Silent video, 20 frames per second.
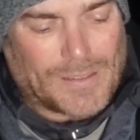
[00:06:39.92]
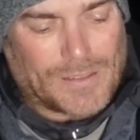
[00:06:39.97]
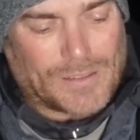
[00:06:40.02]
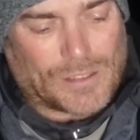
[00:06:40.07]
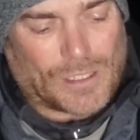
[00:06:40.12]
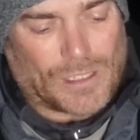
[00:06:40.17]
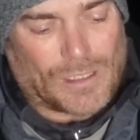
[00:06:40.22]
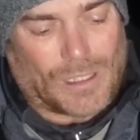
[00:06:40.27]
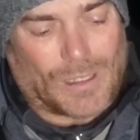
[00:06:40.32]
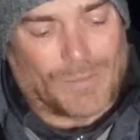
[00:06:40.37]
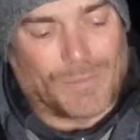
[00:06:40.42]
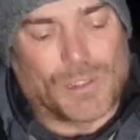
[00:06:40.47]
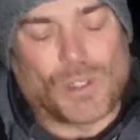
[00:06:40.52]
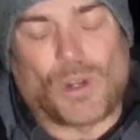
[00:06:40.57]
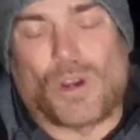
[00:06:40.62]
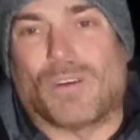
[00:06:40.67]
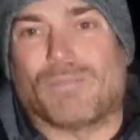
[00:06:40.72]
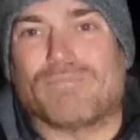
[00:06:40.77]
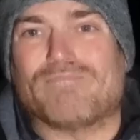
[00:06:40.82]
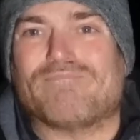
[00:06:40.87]
so I'm
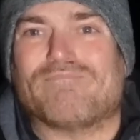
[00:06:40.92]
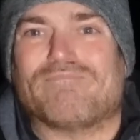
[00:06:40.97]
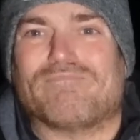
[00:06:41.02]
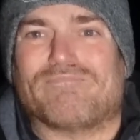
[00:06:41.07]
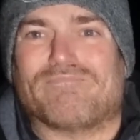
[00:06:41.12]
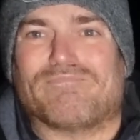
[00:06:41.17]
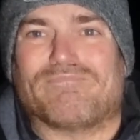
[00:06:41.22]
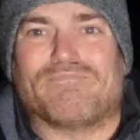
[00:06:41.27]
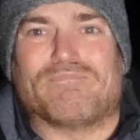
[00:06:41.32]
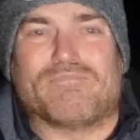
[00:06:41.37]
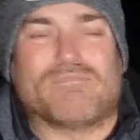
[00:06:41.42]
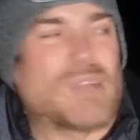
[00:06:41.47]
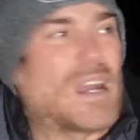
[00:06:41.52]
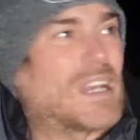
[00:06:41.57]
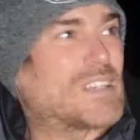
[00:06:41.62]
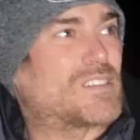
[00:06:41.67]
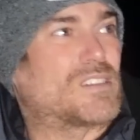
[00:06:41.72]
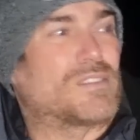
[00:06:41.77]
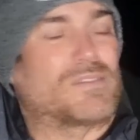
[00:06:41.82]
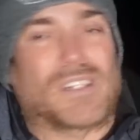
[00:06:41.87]
not
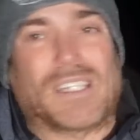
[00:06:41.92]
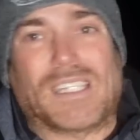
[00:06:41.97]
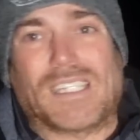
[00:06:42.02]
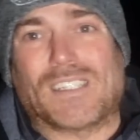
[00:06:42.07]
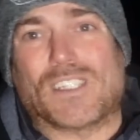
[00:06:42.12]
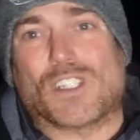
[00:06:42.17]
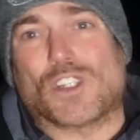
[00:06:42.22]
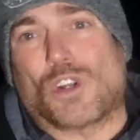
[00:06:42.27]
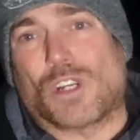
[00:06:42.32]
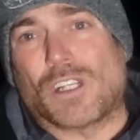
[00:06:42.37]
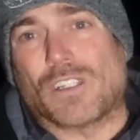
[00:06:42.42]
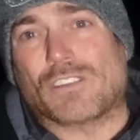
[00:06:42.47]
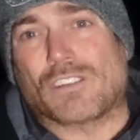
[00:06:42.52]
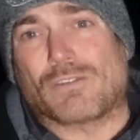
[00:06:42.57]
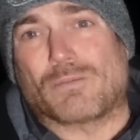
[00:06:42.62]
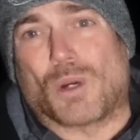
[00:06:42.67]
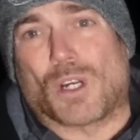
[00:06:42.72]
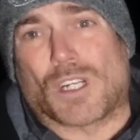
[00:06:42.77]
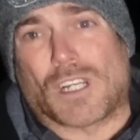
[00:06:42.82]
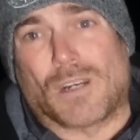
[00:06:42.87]
massively in the knowledge
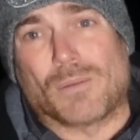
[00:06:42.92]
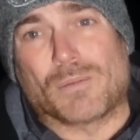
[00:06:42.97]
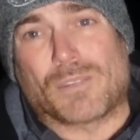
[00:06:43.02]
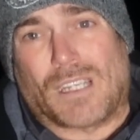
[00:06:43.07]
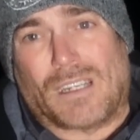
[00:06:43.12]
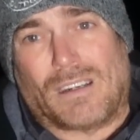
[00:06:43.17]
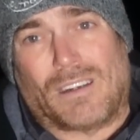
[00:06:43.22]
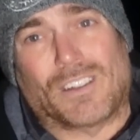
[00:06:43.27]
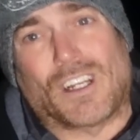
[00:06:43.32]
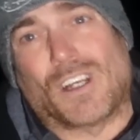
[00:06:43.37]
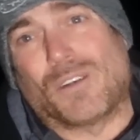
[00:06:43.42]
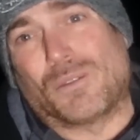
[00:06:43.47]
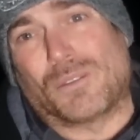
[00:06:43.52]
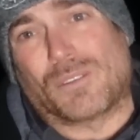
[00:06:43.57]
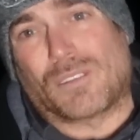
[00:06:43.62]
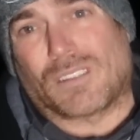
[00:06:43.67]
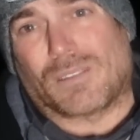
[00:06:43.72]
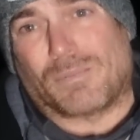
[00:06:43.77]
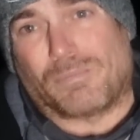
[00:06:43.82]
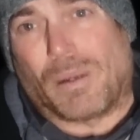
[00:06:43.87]
of what comes out. I know
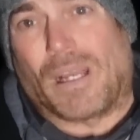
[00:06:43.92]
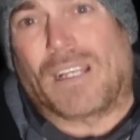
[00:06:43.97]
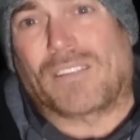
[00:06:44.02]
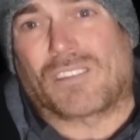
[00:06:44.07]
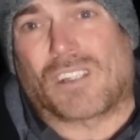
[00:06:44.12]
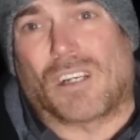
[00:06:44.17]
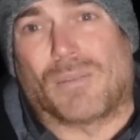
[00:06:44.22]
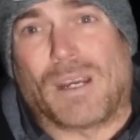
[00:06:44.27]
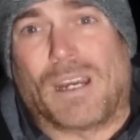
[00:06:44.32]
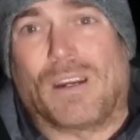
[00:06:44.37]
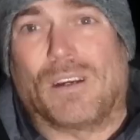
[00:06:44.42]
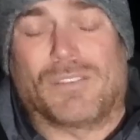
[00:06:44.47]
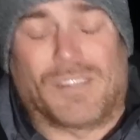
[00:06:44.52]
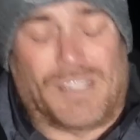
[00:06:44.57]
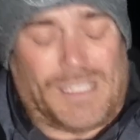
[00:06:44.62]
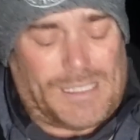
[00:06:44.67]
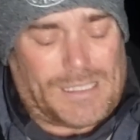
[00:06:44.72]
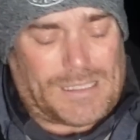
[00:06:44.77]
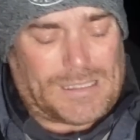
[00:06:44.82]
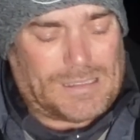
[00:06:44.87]
bass come out of
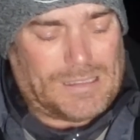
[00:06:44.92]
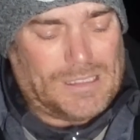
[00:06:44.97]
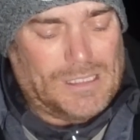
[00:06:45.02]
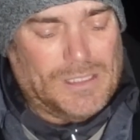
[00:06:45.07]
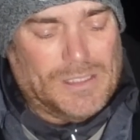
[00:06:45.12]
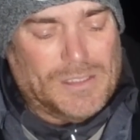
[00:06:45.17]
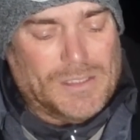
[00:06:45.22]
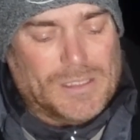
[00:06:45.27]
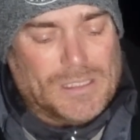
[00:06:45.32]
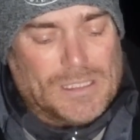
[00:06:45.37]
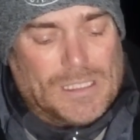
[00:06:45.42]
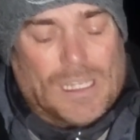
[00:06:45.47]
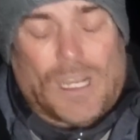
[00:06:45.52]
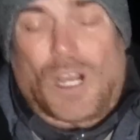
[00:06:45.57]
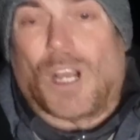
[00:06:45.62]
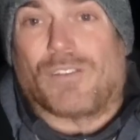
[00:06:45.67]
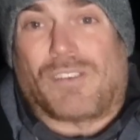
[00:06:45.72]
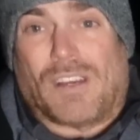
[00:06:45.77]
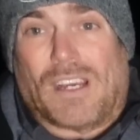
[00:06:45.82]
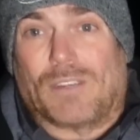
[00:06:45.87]
here.
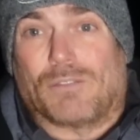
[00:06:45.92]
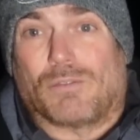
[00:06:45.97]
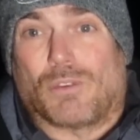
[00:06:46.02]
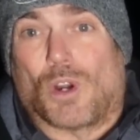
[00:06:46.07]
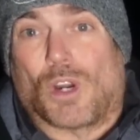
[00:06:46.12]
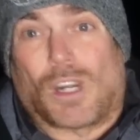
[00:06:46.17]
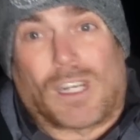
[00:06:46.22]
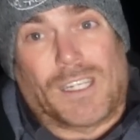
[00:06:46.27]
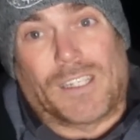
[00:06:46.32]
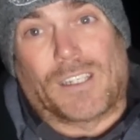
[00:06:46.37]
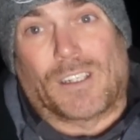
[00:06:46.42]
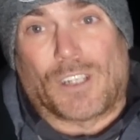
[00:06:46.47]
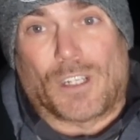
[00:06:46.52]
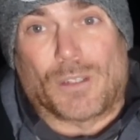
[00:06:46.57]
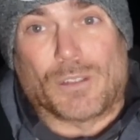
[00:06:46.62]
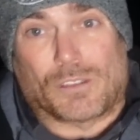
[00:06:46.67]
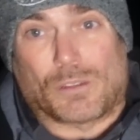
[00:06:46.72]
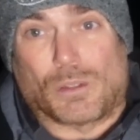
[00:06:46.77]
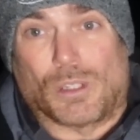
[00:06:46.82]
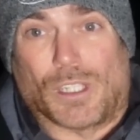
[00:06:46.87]
I've had rockling. I know
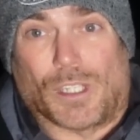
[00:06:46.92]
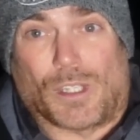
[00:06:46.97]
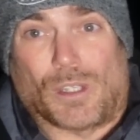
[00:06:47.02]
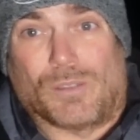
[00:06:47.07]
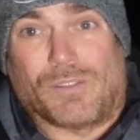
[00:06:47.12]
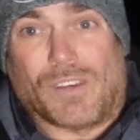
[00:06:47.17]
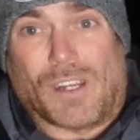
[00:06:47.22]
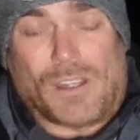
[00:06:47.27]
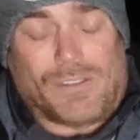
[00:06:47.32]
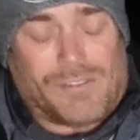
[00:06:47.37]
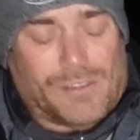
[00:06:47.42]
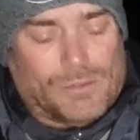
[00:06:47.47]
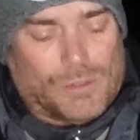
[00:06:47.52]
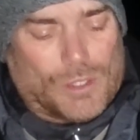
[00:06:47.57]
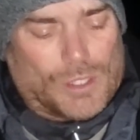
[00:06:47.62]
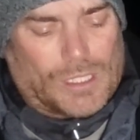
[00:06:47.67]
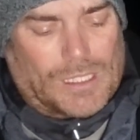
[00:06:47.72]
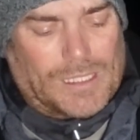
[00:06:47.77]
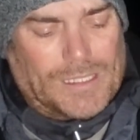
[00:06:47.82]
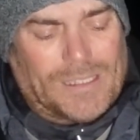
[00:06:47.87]
it's quite a good venue for
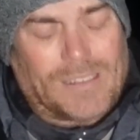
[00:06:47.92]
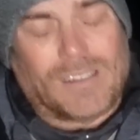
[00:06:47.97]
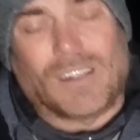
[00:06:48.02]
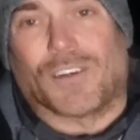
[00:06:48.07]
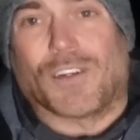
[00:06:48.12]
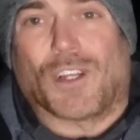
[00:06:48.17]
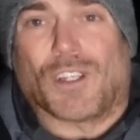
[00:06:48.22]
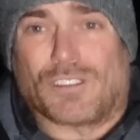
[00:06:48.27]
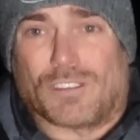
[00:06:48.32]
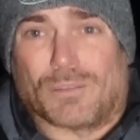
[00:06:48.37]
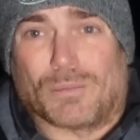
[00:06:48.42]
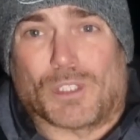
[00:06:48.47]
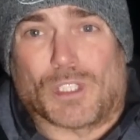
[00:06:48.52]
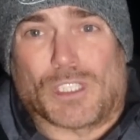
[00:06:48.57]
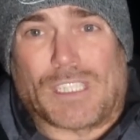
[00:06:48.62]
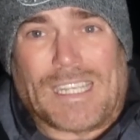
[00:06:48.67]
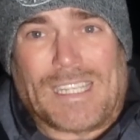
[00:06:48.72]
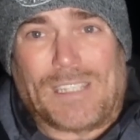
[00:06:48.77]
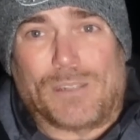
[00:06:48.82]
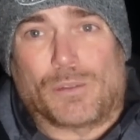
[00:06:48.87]
rockling. I know some good
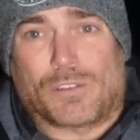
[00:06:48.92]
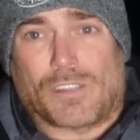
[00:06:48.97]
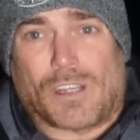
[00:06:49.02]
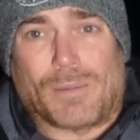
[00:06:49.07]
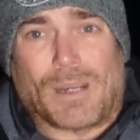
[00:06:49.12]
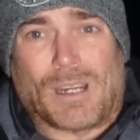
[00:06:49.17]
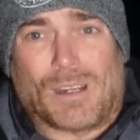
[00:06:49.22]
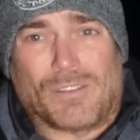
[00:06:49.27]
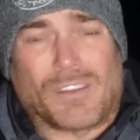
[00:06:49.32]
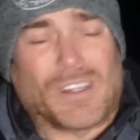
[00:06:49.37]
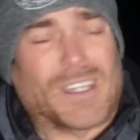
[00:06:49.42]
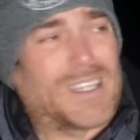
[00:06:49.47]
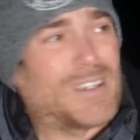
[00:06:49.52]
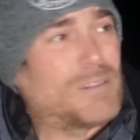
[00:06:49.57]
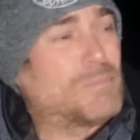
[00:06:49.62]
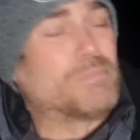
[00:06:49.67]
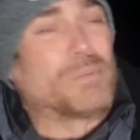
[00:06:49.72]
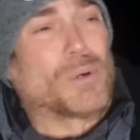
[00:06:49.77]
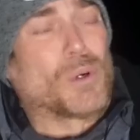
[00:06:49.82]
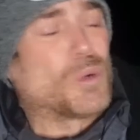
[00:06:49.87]
eels come out of here,
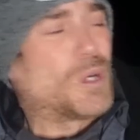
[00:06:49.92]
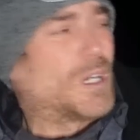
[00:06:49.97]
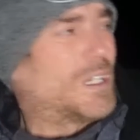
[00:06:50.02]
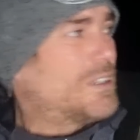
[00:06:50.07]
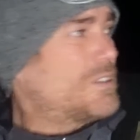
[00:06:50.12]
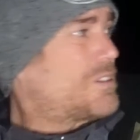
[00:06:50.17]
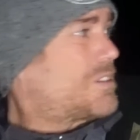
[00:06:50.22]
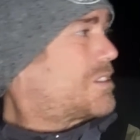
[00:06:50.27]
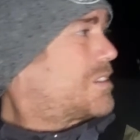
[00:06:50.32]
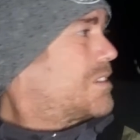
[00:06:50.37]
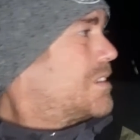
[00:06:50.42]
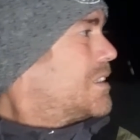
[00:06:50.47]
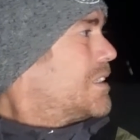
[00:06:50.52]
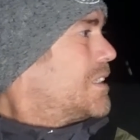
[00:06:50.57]
bull huss,